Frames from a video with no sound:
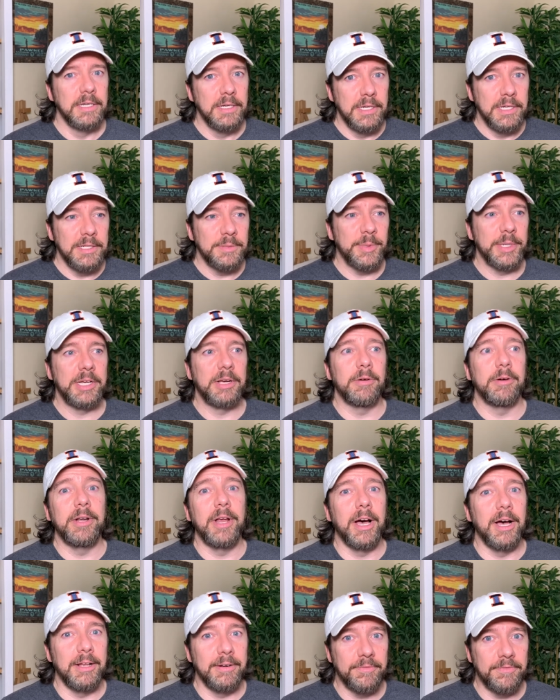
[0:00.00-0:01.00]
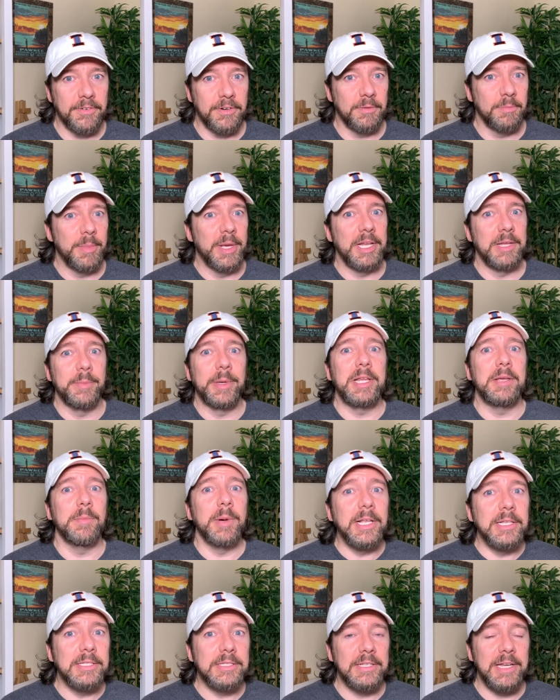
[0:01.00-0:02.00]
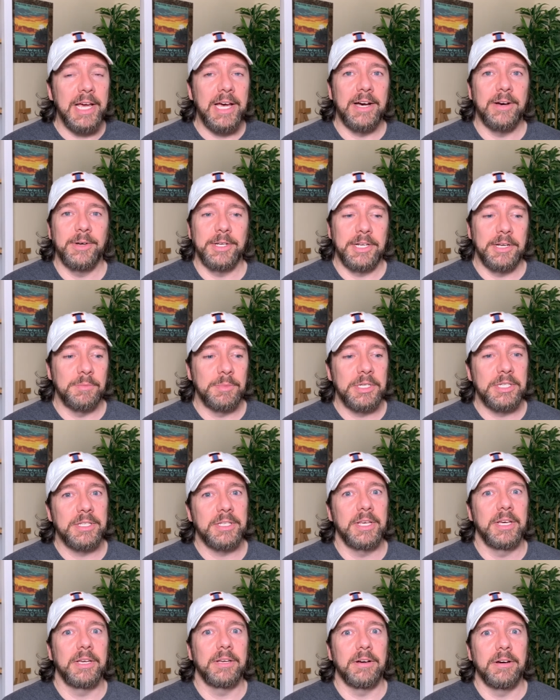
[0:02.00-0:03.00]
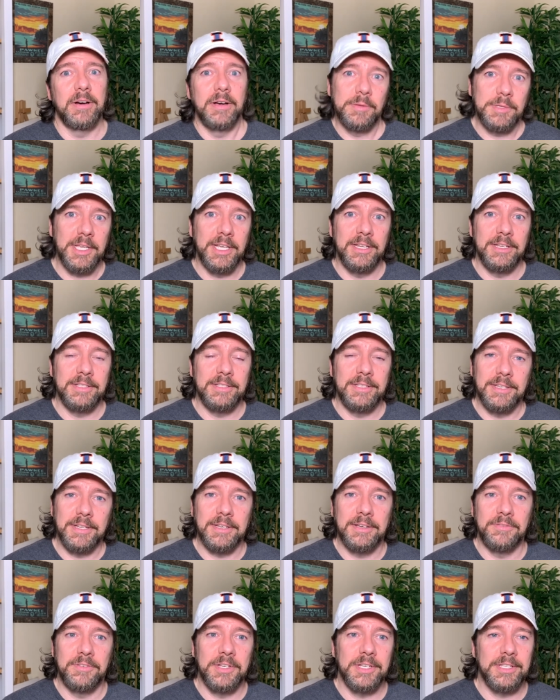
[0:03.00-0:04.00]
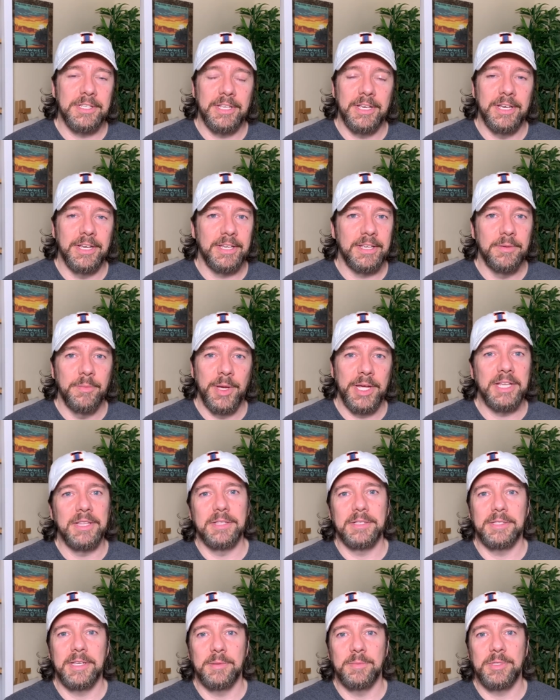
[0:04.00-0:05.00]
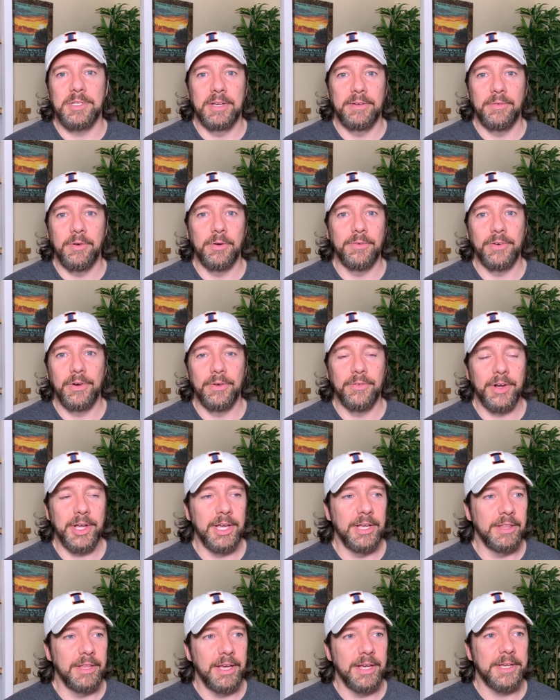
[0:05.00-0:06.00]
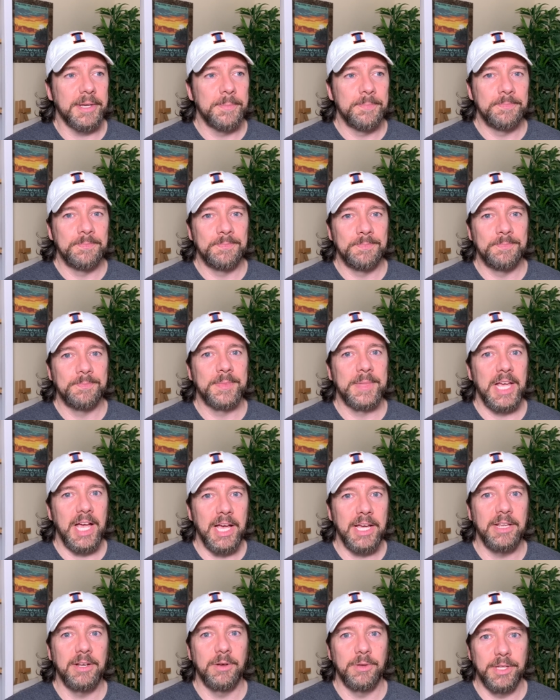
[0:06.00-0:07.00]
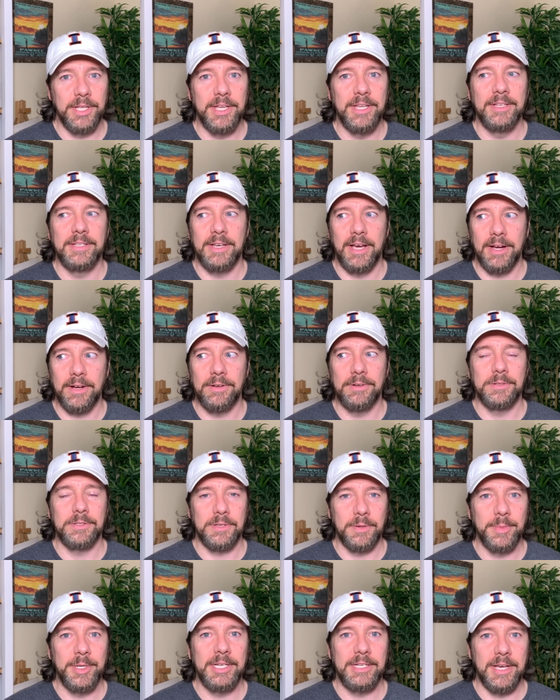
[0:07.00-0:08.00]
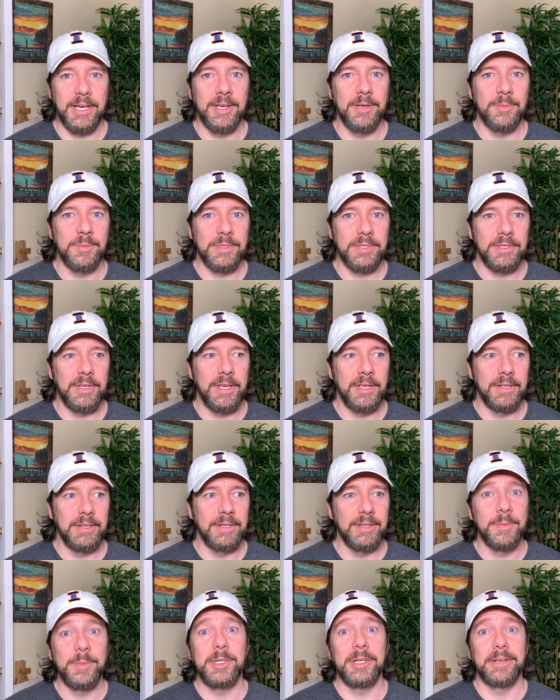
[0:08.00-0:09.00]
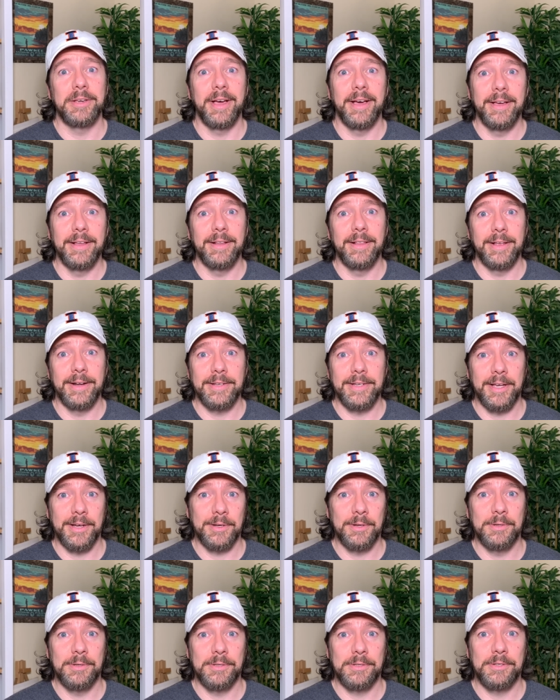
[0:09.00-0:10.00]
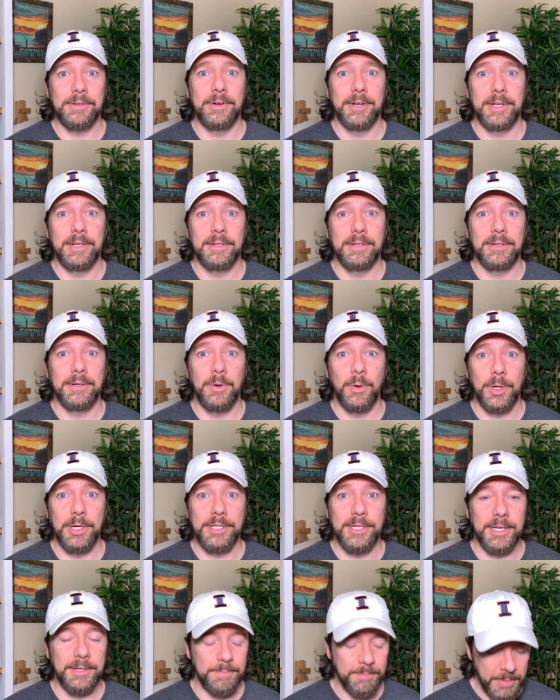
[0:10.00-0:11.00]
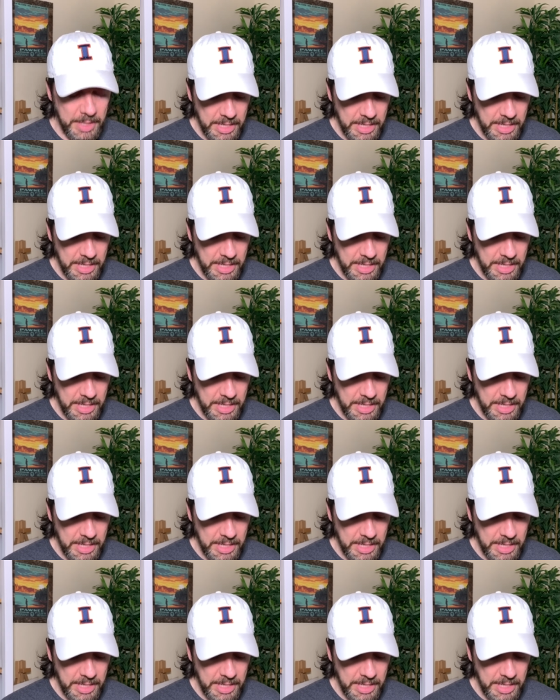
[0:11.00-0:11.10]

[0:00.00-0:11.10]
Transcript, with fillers: It's been going on for many, many months now. And I'm just like, oh, I was getting sick of just, like, making the same stuff over and over again. Like, I can only eat tacos so many times. And let me tell you, I ate a lot of tacos during quarantine,